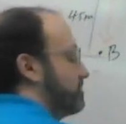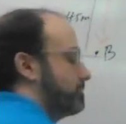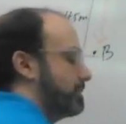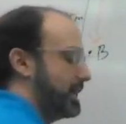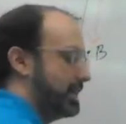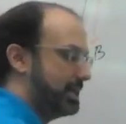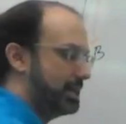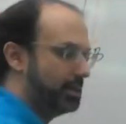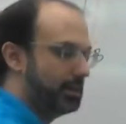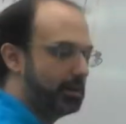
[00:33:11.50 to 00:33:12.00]

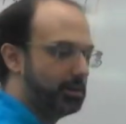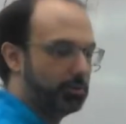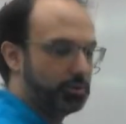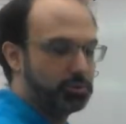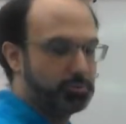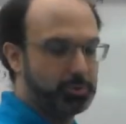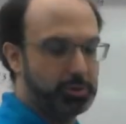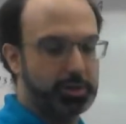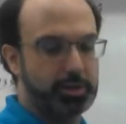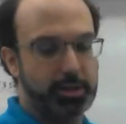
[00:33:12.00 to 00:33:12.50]
write that down
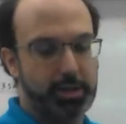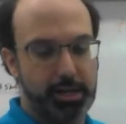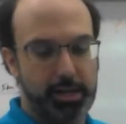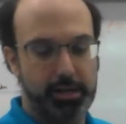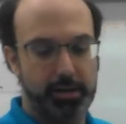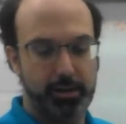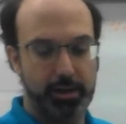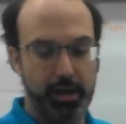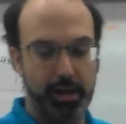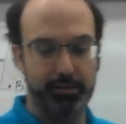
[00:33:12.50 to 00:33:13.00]
because we're going to need
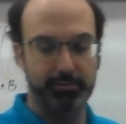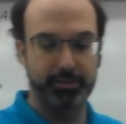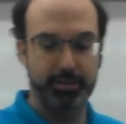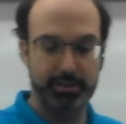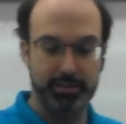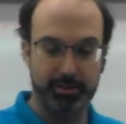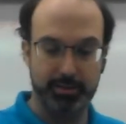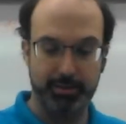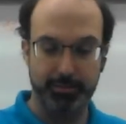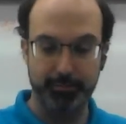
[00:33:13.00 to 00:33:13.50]
it,
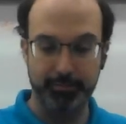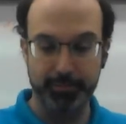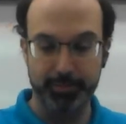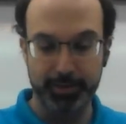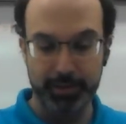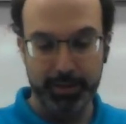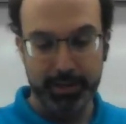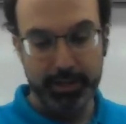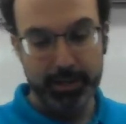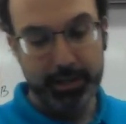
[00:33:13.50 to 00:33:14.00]
obviously.
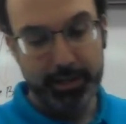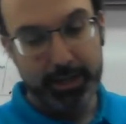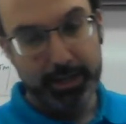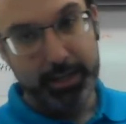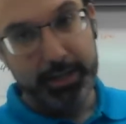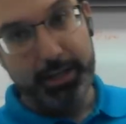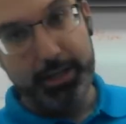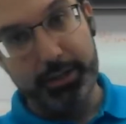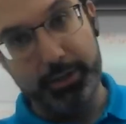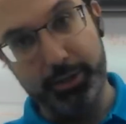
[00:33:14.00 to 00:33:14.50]
The